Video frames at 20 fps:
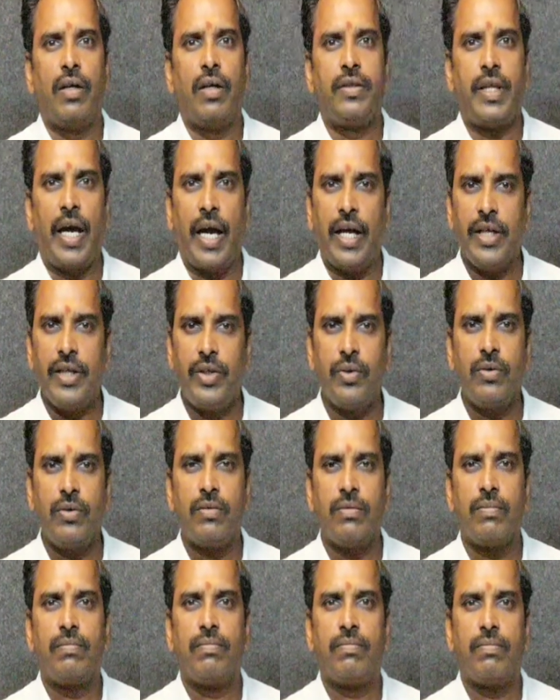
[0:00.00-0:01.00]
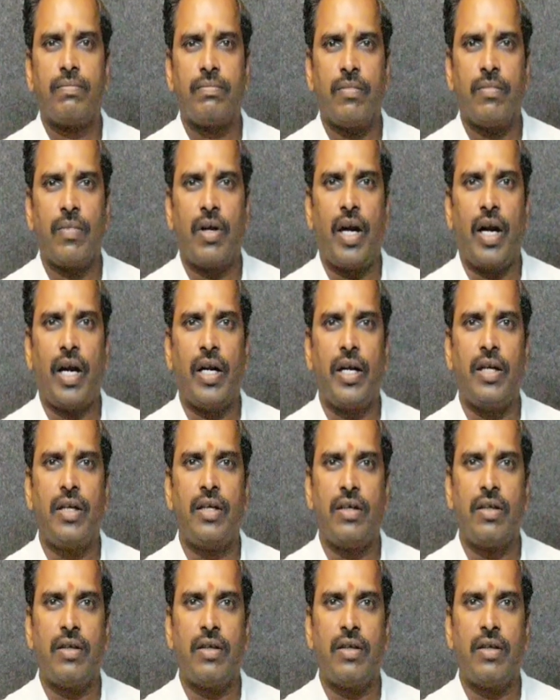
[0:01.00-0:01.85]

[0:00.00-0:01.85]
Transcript: Thank you, and